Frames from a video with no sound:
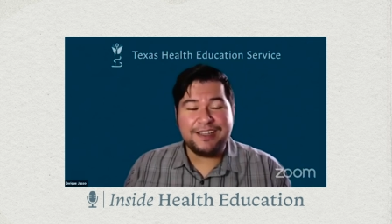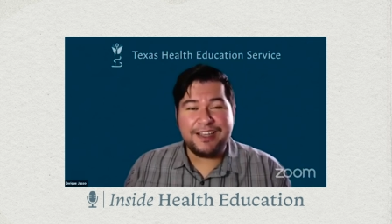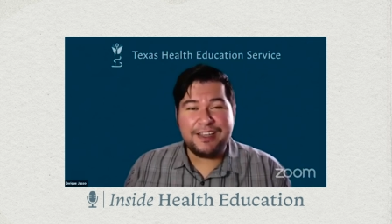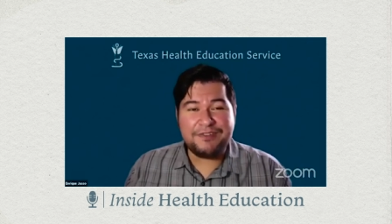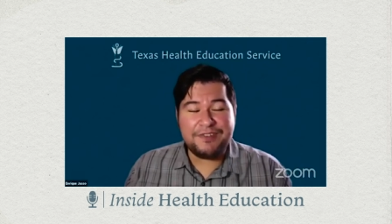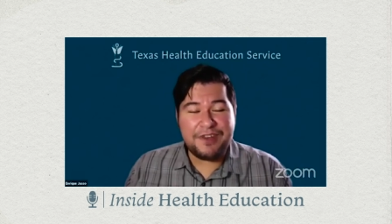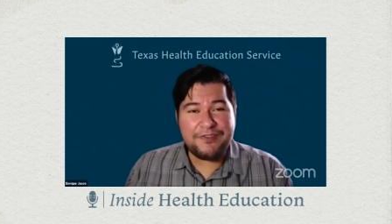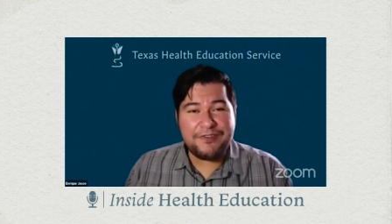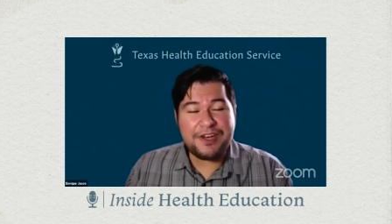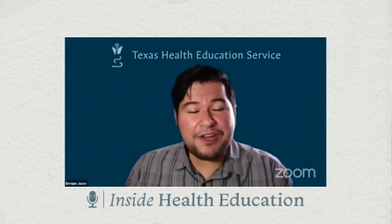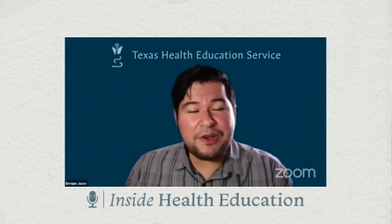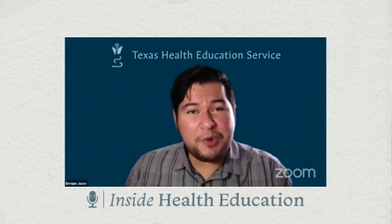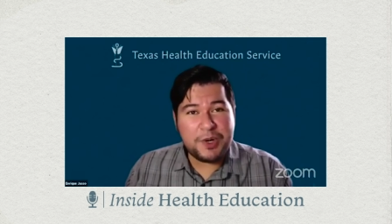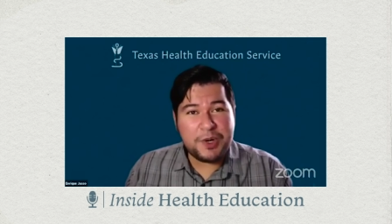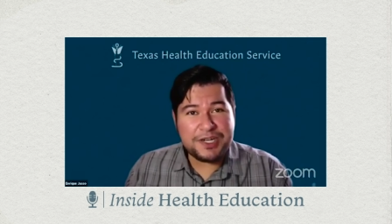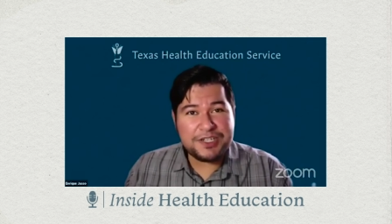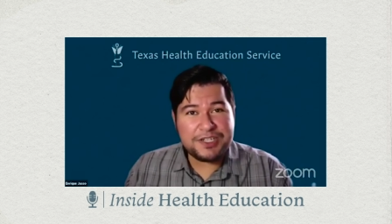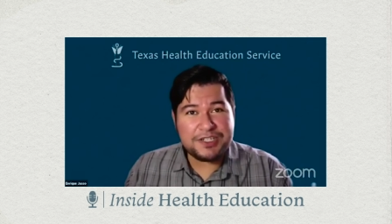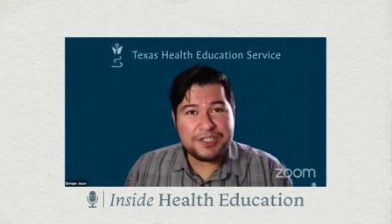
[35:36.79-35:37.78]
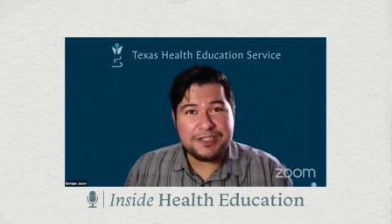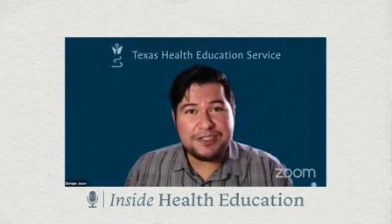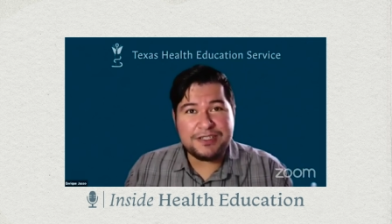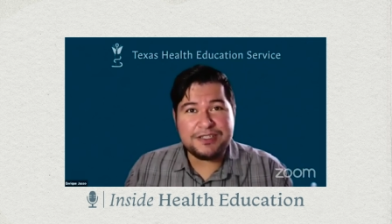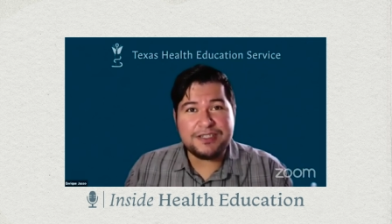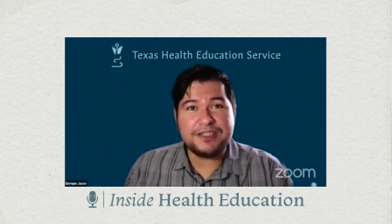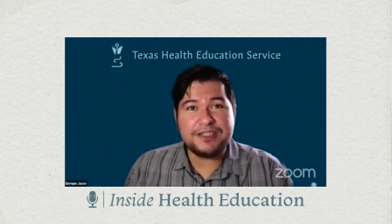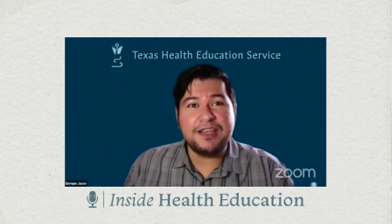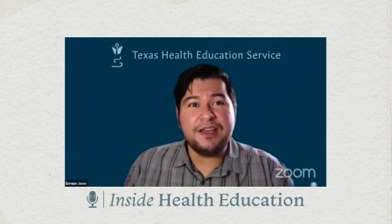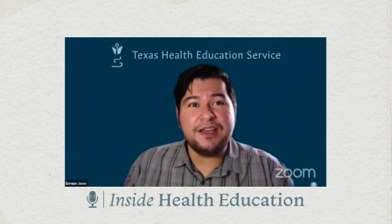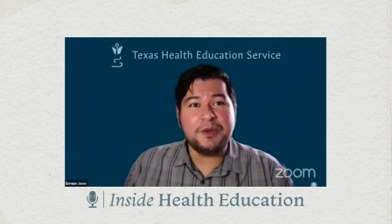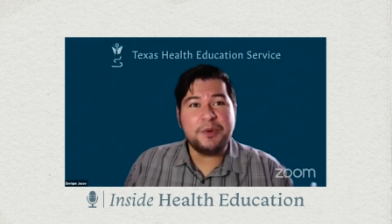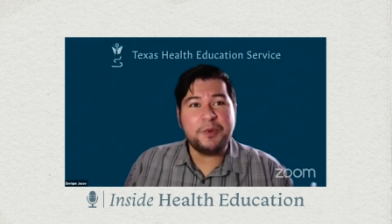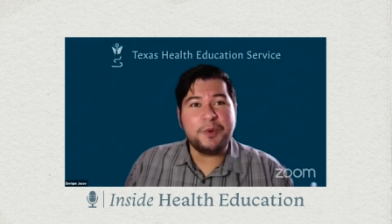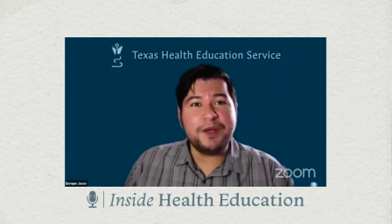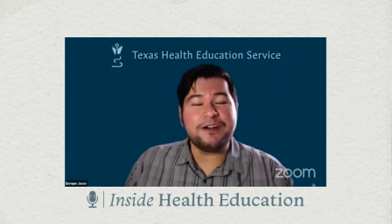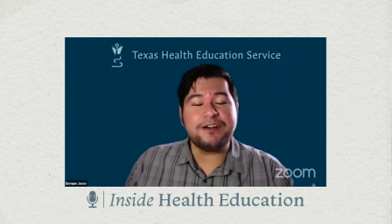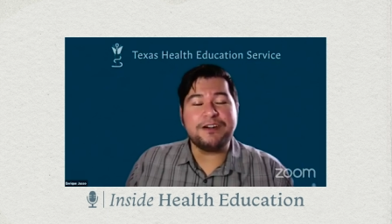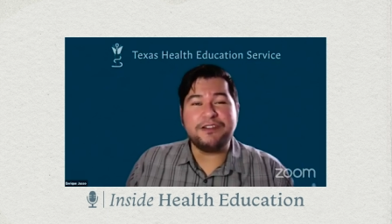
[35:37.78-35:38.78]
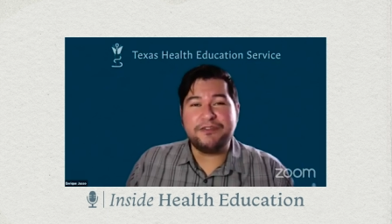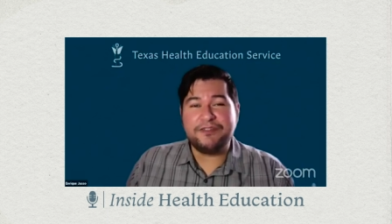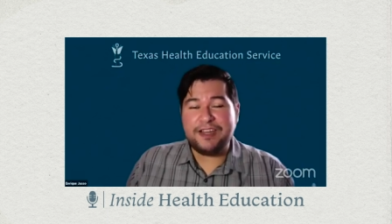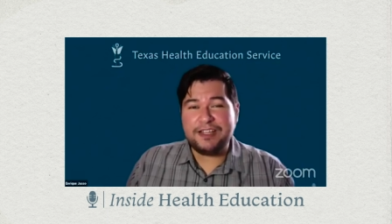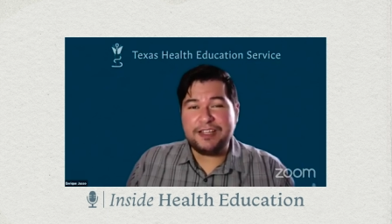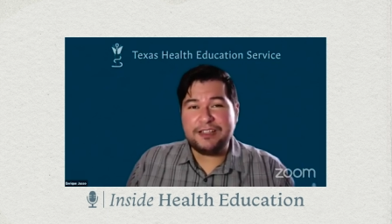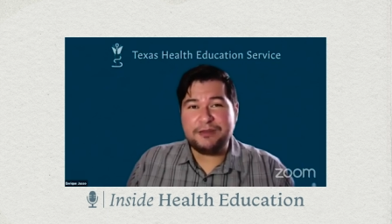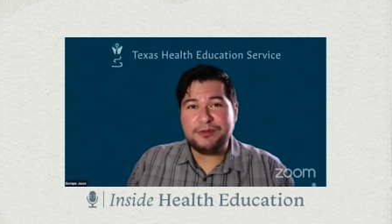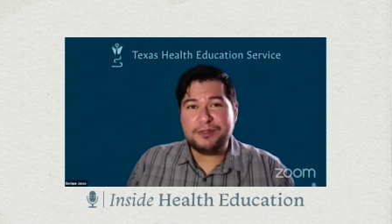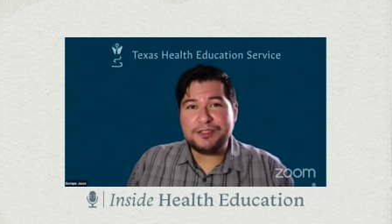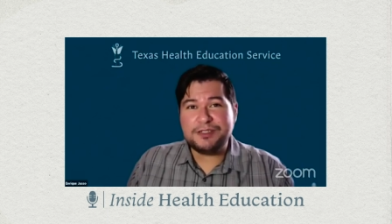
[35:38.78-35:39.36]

If you have any questions, we are available